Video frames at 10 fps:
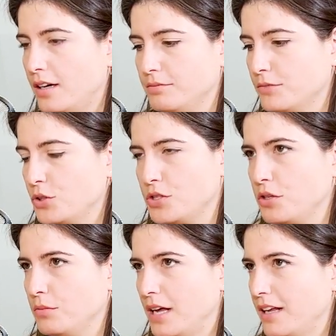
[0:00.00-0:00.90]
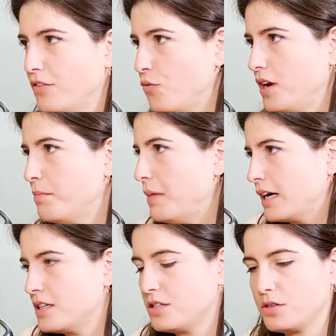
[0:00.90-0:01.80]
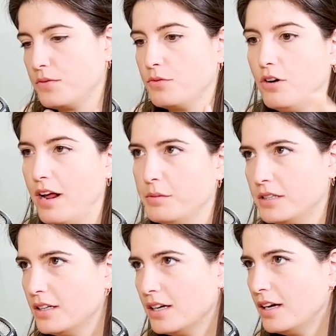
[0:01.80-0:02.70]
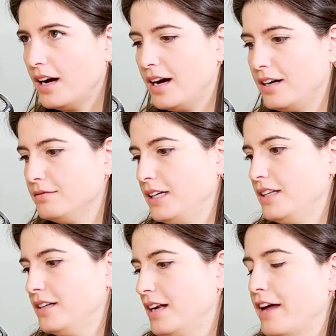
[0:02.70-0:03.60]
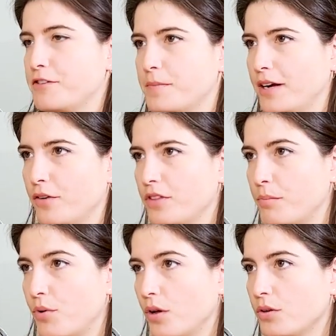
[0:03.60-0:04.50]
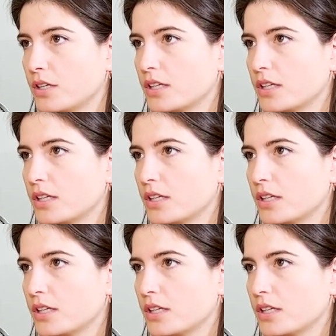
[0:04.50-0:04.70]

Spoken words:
consume like 3 packages of whatever in the lifespan of the product.